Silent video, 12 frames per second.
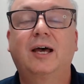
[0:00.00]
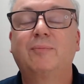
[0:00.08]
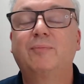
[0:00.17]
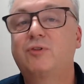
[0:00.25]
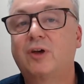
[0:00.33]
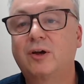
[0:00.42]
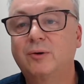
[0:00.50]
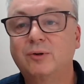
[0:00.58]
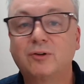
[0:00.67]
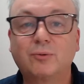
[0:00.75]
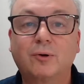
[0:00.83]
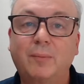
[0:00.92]
So we
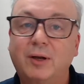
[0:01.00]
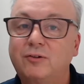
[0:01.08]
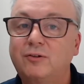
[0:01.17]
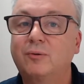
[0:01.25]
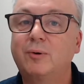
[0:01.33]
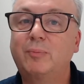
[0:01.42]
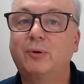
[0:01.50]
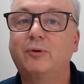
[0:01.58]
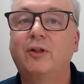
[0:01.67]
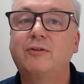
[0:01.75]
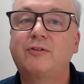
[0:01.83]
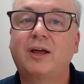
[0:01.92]
just want to make sure we pull
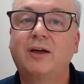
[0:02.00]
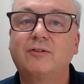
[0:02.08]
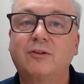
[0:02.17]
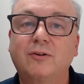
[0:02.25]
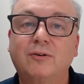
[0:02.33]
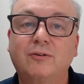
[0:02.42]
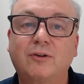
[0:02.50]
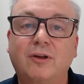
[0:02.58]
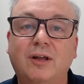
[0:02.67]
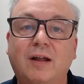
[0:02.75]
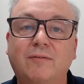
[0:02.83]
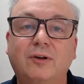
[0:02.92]
those out so you
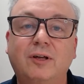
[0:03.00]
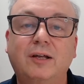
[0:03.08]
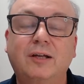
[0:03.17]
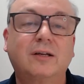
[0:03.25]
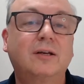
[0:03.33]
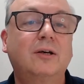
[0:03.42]
can have a look at it.